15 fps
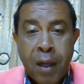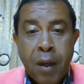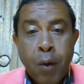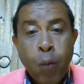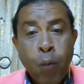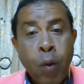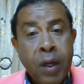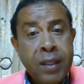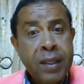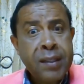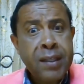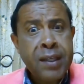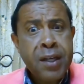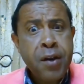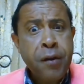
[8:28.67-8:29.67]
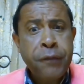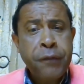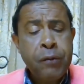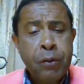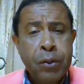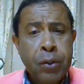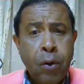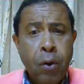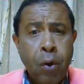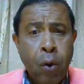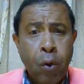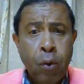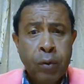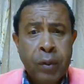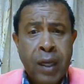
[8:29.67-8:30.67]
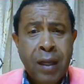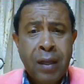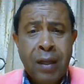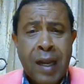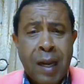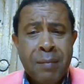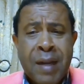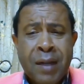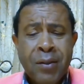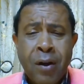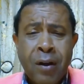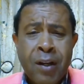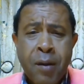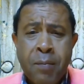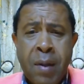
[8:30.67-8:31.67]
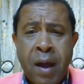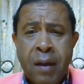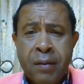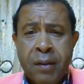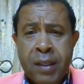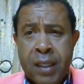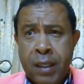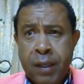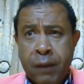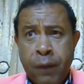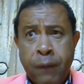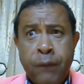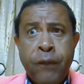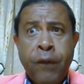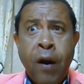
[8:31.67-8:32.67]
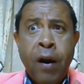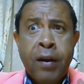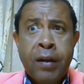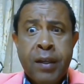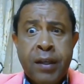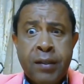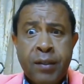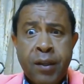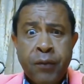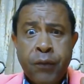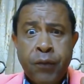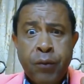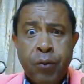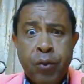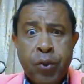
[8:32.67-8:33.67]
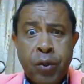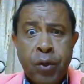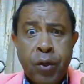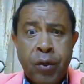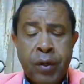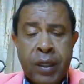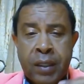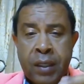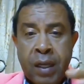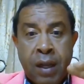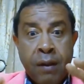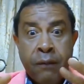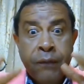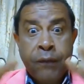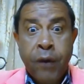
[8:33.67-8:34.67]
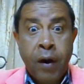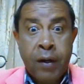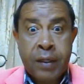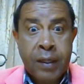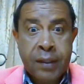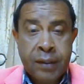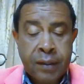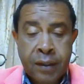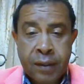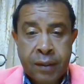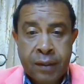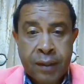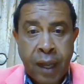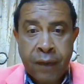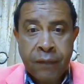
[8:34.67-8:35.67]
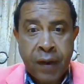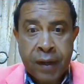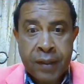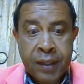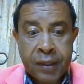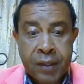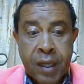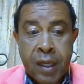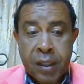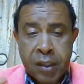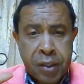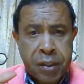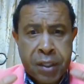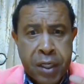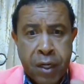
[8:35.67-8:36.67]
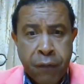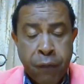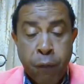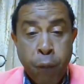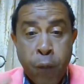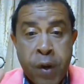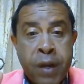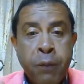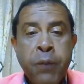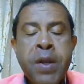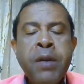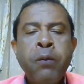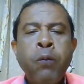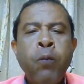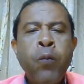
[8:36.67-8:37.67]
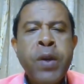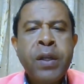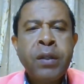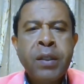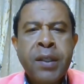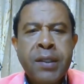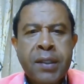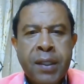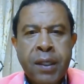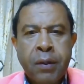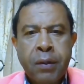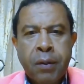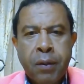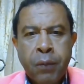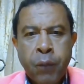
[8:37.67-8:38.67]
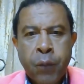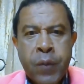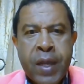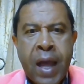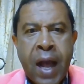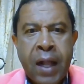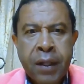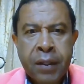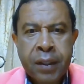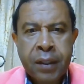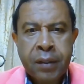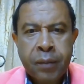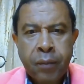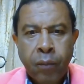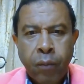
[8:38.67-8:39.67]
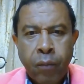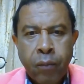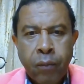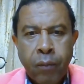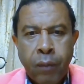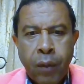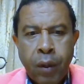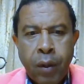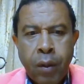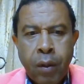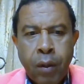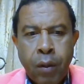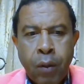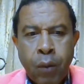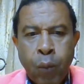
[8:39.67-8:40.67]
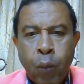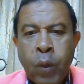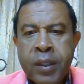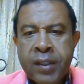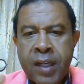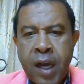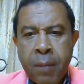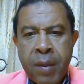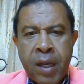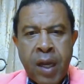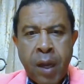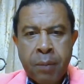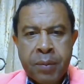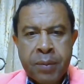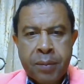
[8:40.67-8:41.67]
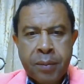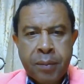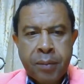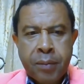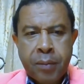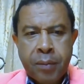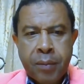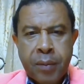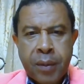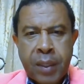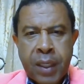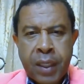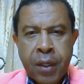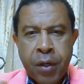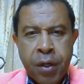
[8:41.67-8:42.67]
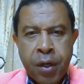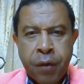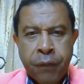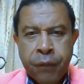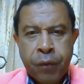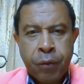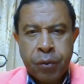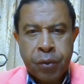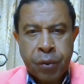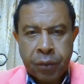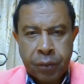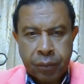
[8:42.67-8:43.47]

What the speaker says: What does the near future hold? I'm not talking about a far distant future and far distant sci-fi things, just near realistic reality. What's coming up in the near future?